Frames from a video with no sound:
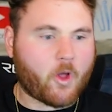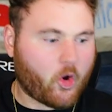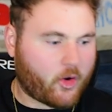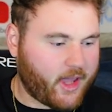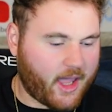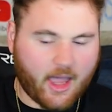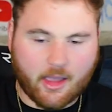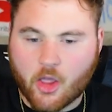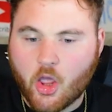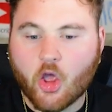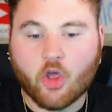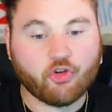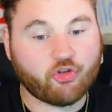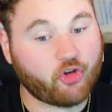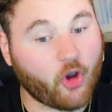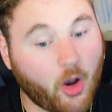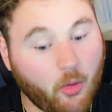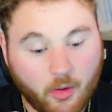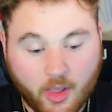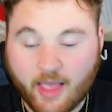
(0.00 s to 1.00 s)
Okay.
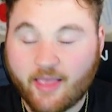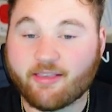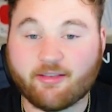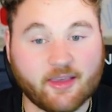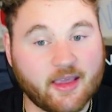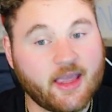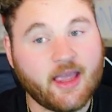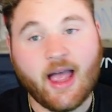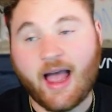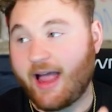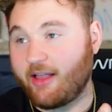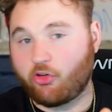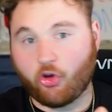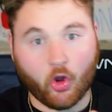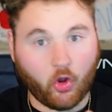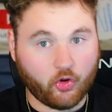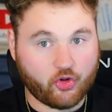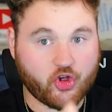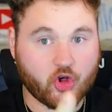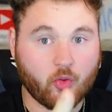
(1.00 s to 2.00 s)
So, see, I
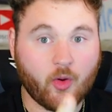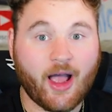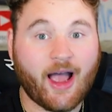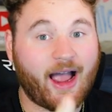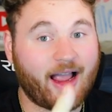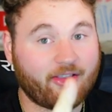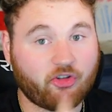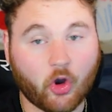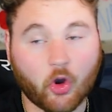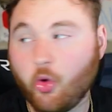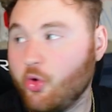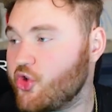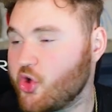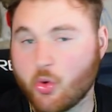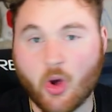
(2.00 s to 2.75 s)
told you.